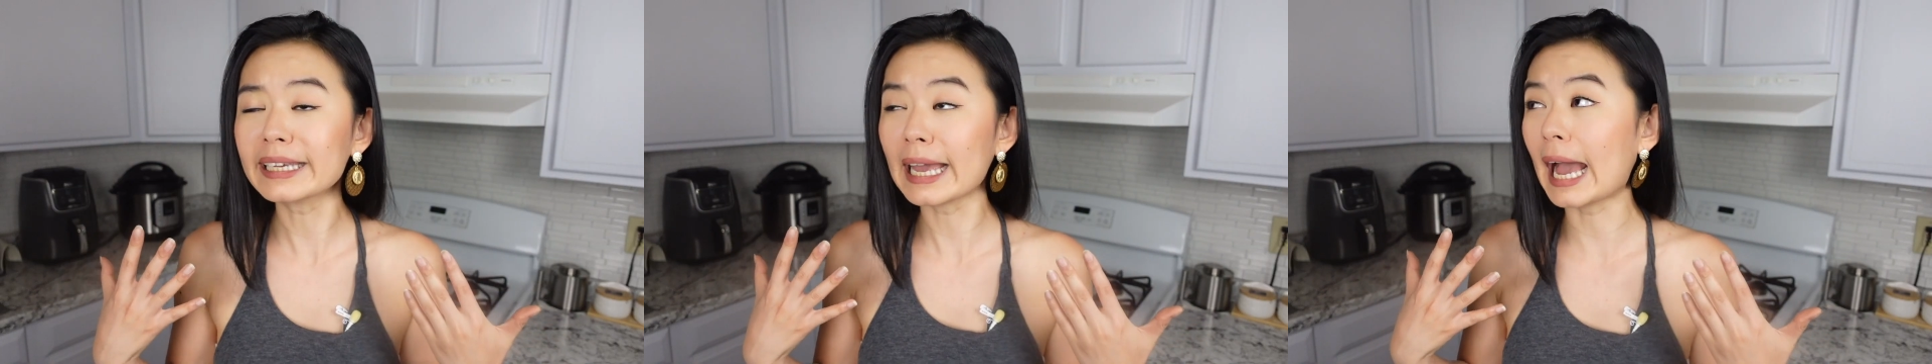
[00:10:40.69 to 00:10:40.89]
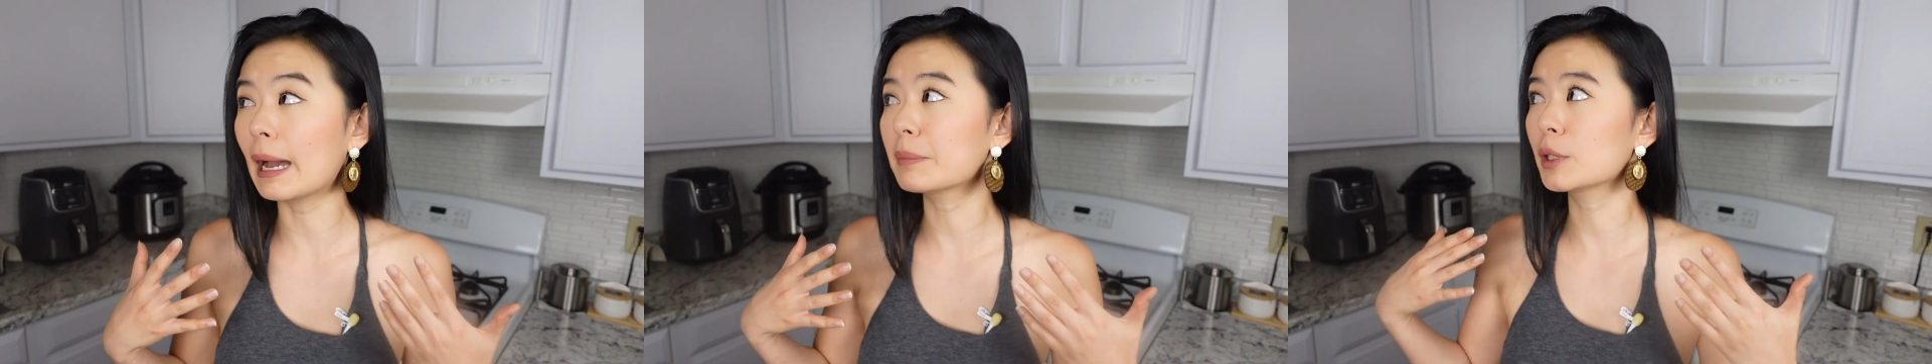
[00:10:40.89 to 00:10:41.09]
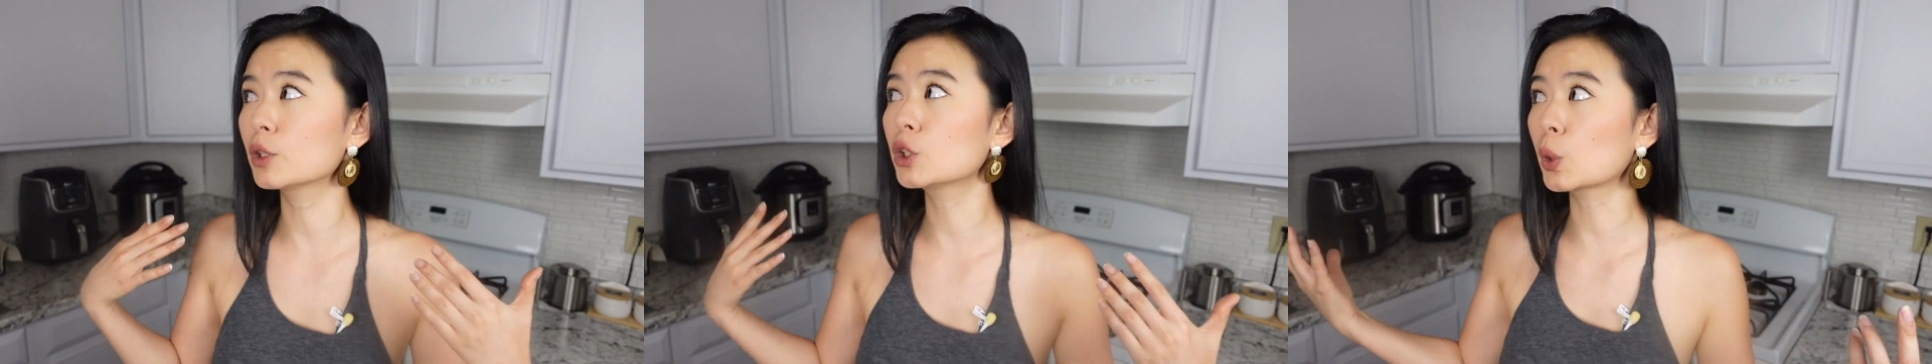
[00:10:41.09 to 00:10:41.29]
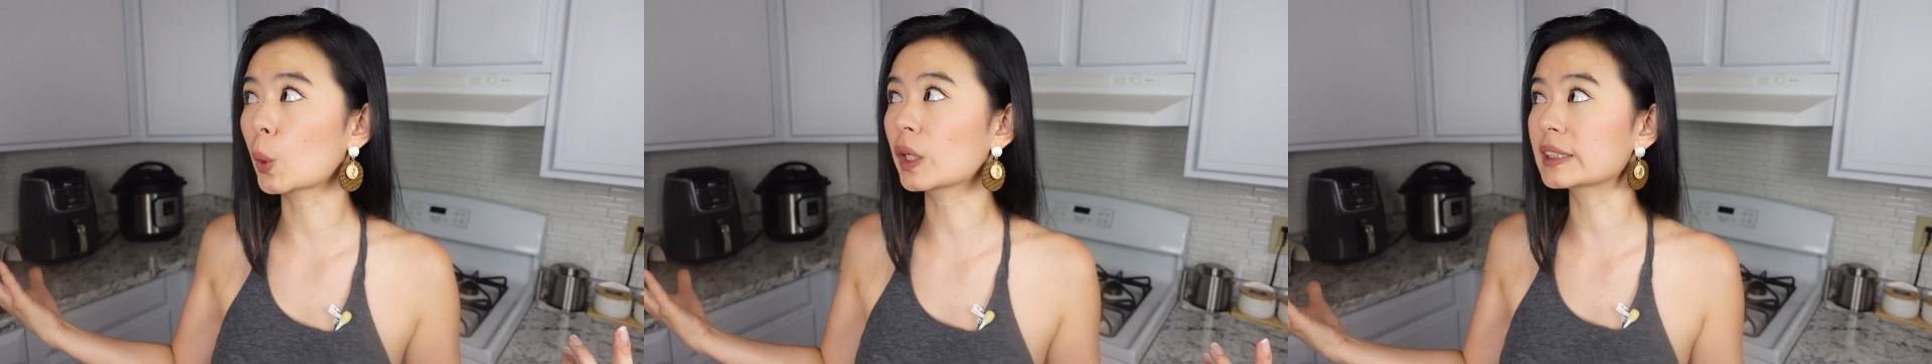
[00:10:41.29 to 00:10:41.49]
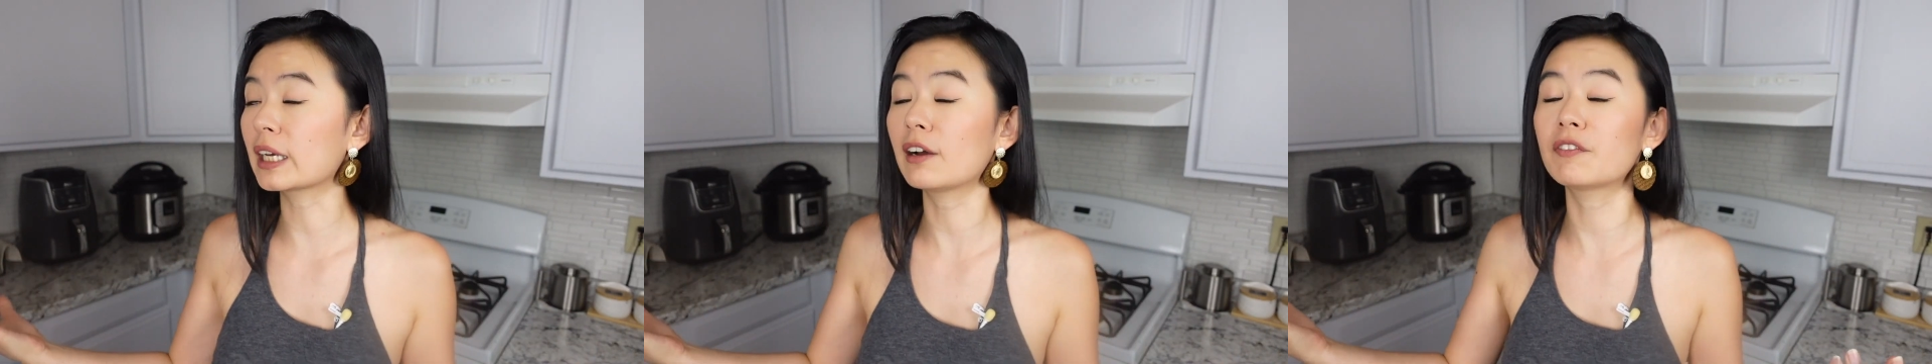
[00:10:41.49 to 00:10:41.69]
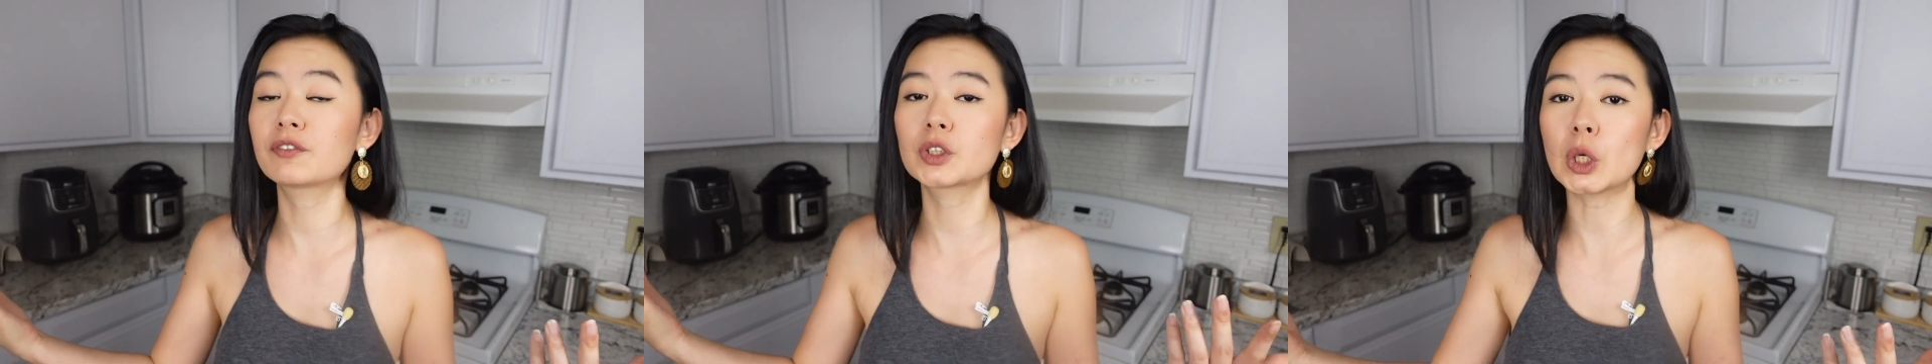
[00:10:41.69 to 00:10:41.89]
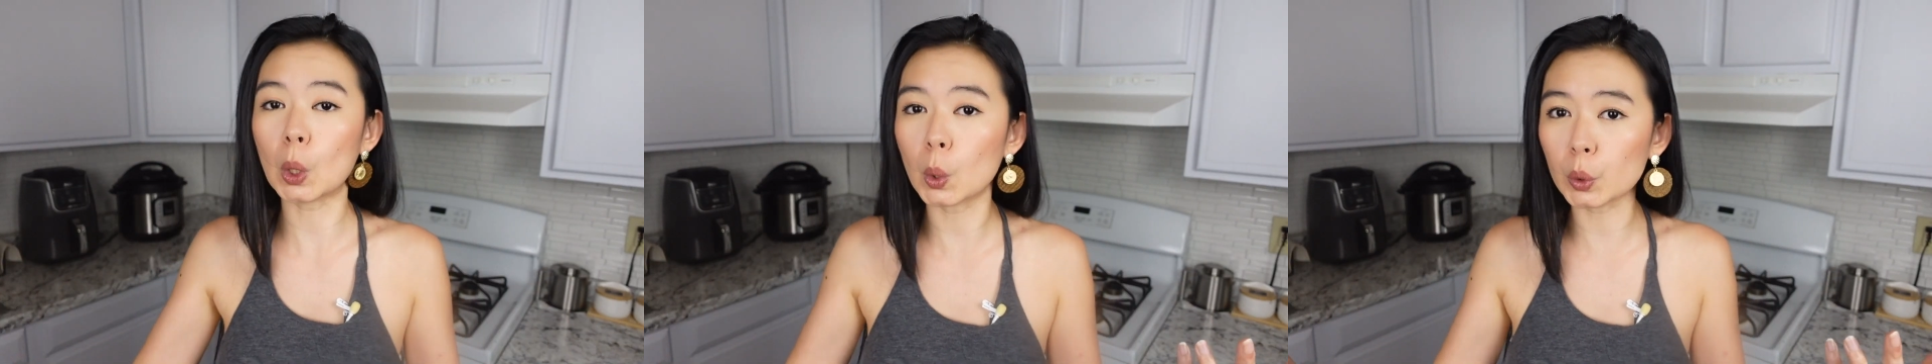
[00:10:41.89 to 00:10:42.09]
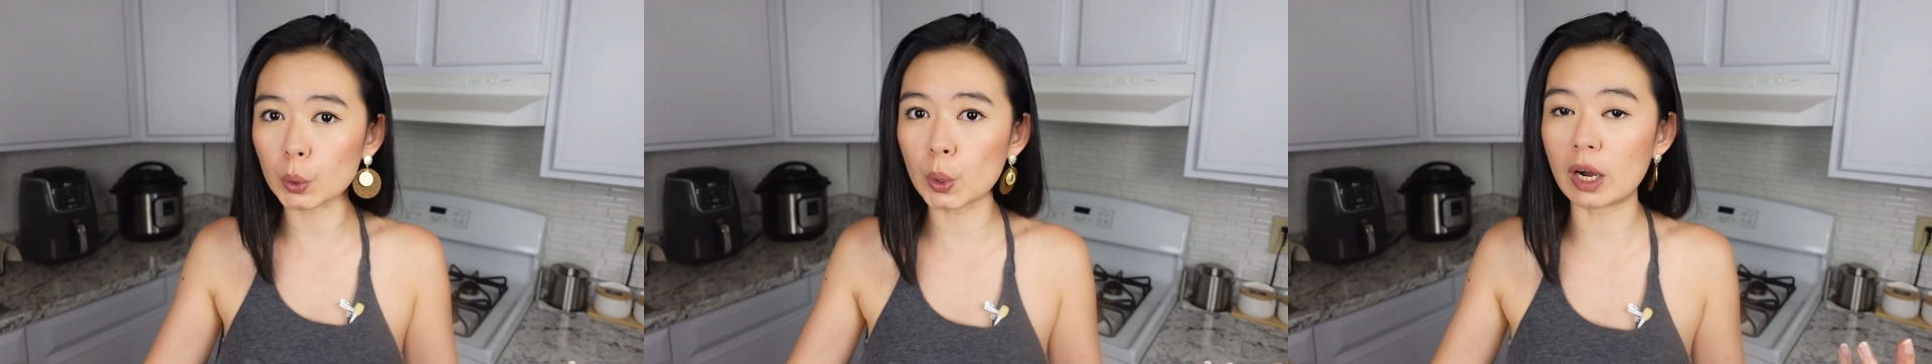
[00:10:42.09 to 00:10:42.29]
cabinet doors have a
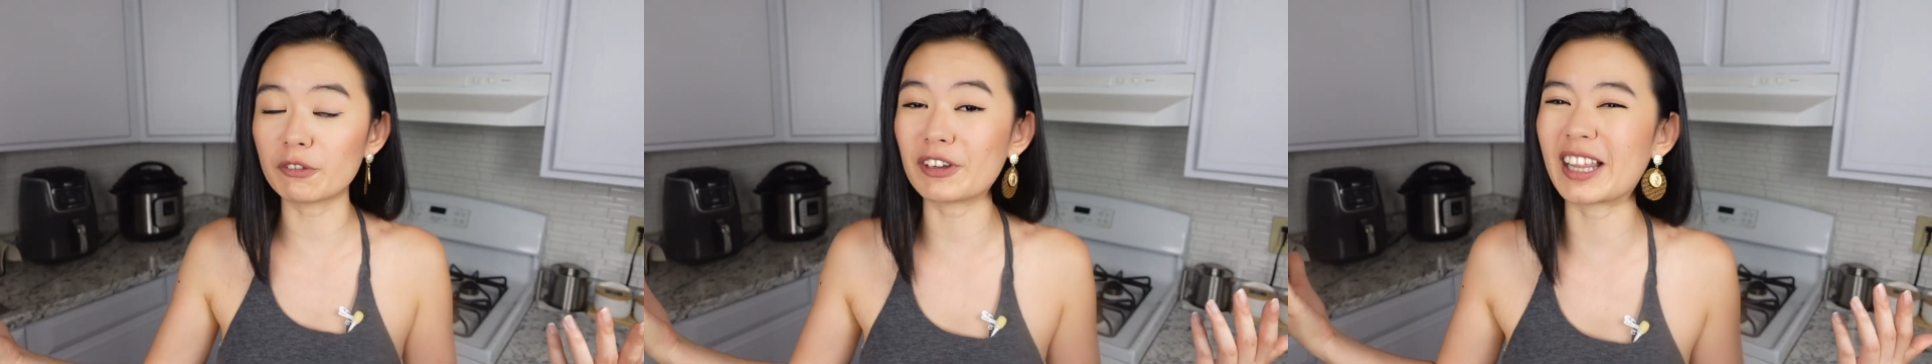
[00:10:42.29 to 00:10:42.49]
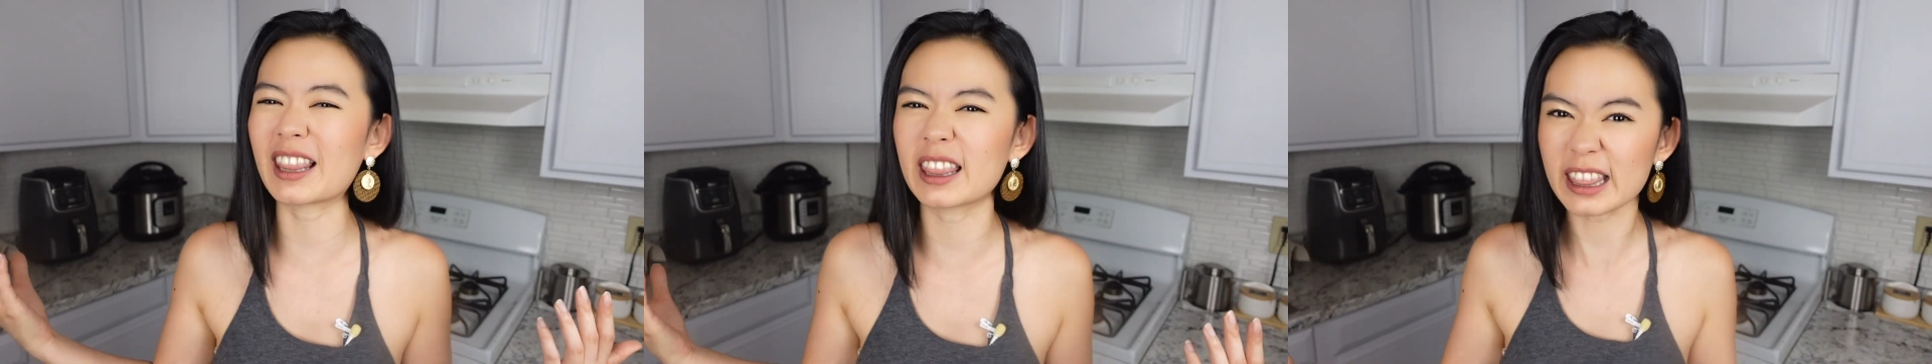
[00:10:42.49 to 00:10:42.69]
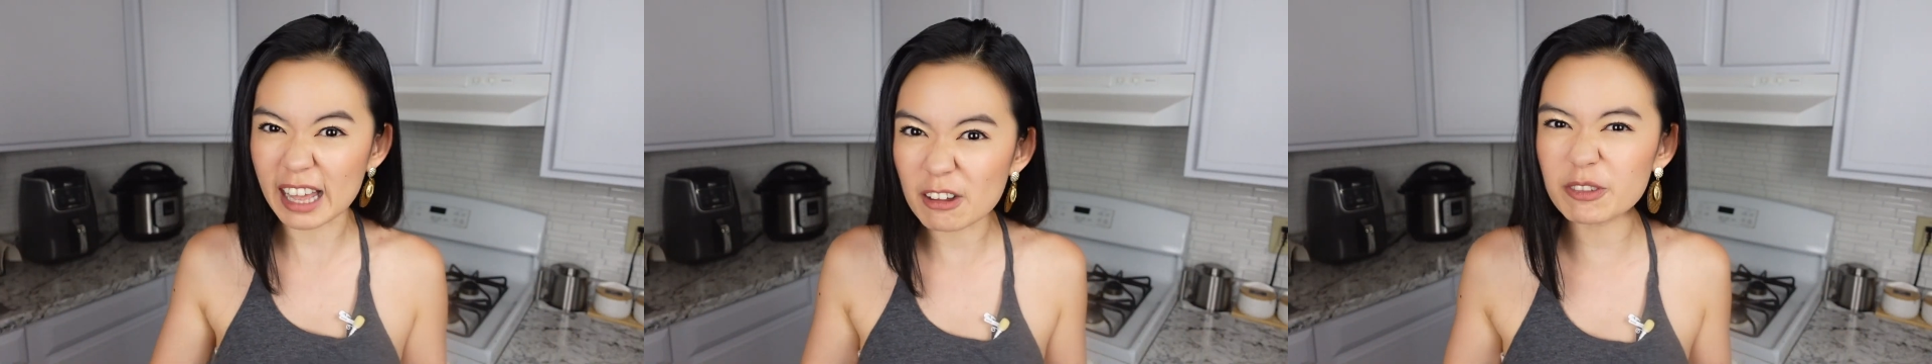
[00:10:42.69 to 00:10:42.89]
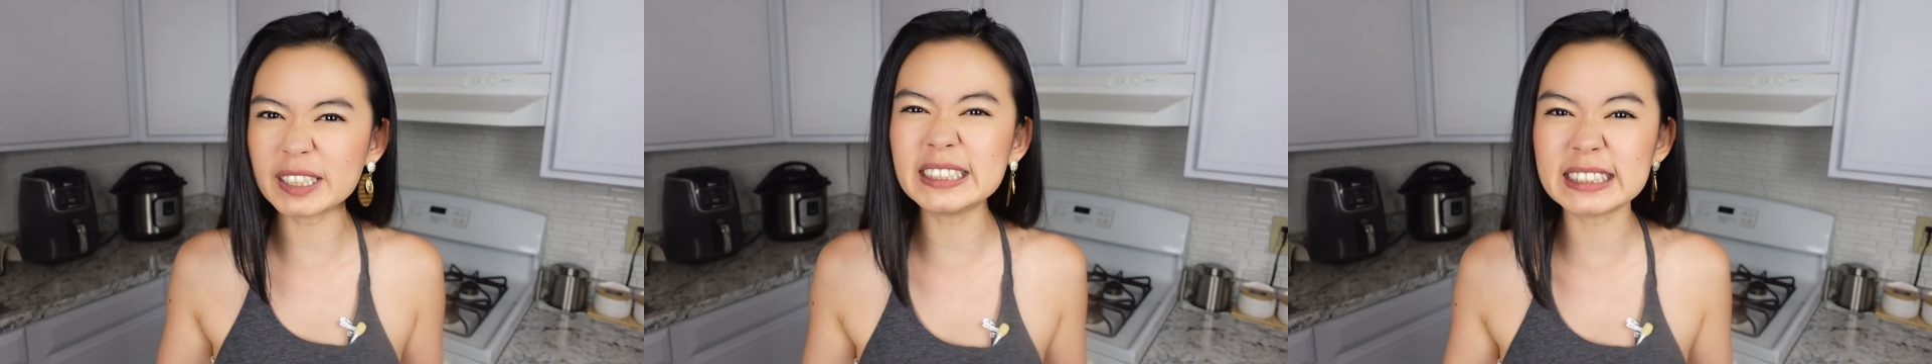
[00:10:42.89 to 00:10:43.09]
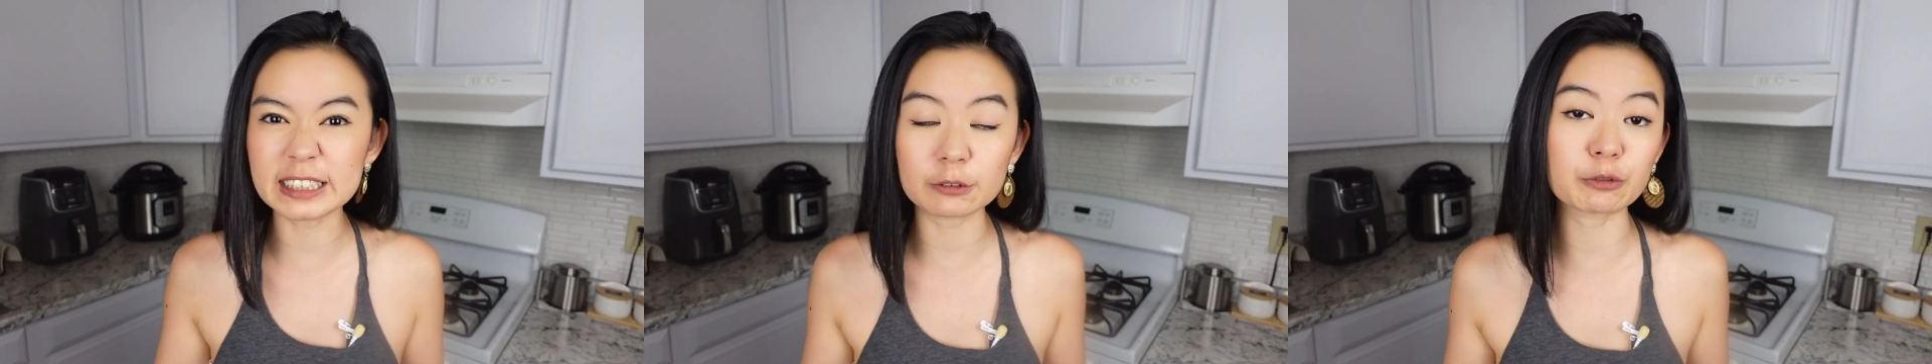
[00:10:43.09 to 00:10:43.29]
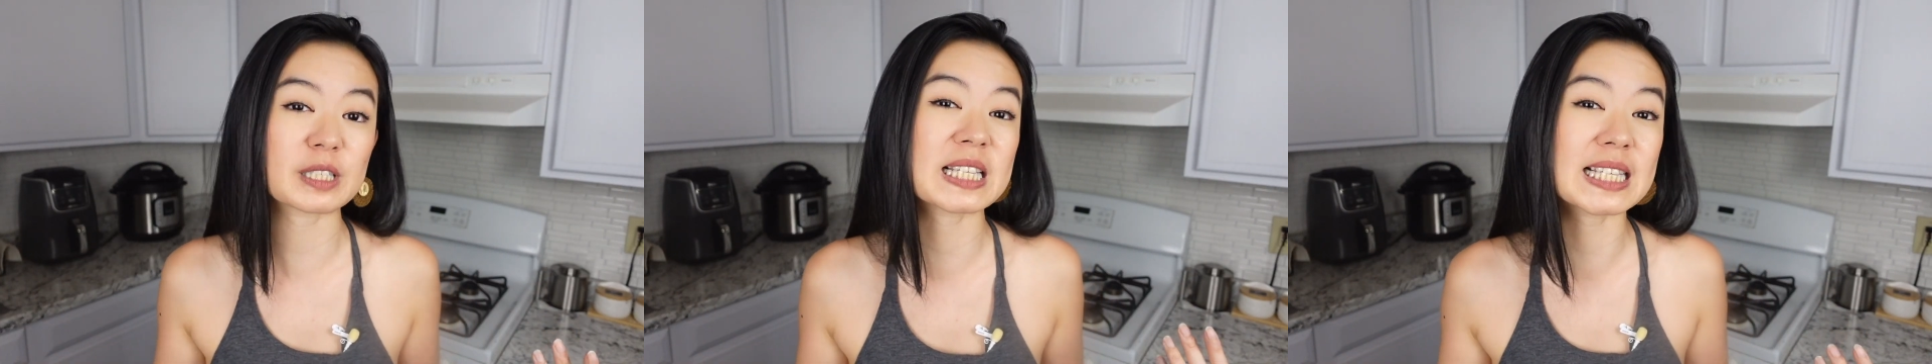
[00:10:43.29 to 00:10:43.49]
total of 11 different